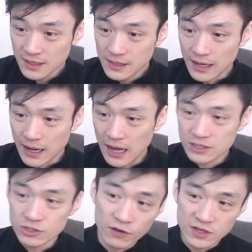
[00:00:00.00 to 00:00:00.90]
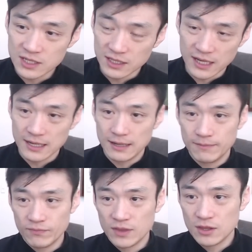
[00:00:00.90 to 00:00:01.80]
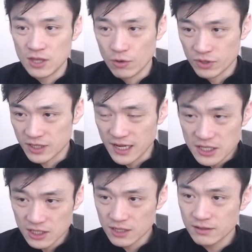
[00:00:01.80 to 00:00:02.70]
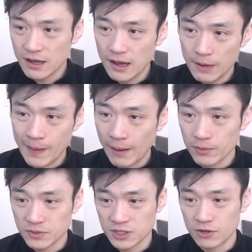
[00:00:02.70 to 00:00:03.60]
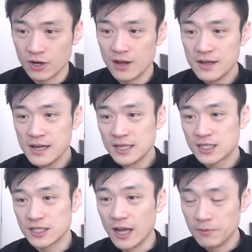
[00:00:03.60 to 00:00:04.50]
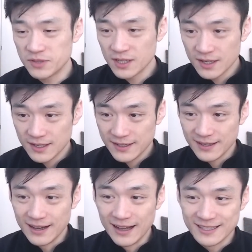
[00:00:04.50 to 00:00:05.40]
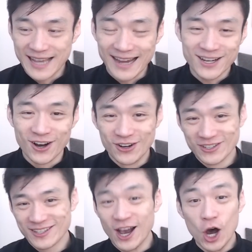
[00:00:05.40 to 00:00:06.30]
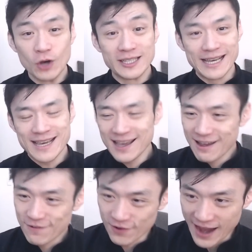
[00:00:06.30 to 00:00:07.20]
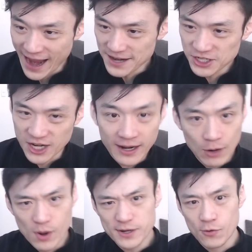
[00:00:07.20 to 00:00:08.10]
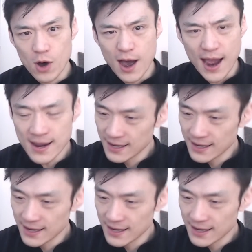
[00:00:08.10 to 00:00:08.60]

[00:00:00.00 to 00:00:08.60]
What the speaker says: So obviously, there was an incident. Pablo Metera snubbed Dan Colesy for a handshake. I wonder why.